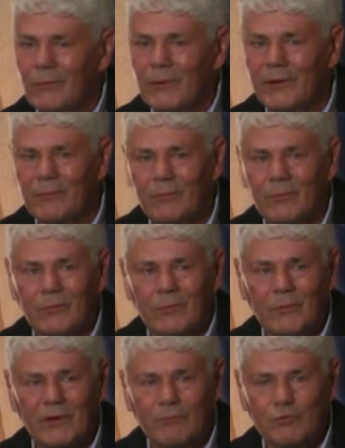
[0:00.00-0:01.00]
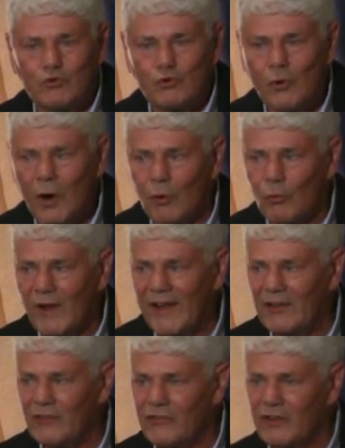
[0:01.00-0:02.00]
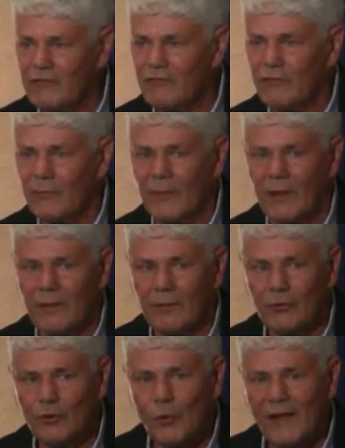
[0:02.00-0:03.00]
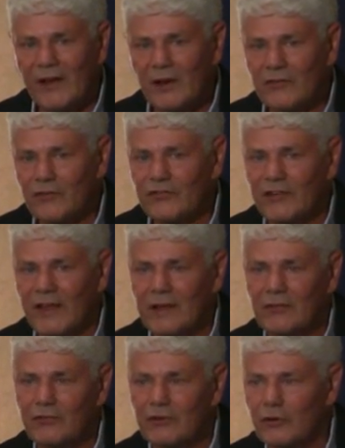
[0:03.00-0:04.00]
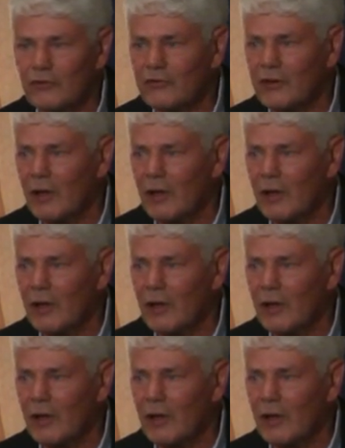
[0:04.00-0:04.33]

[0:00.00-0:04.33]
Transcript: We drew our reins in from the New England states years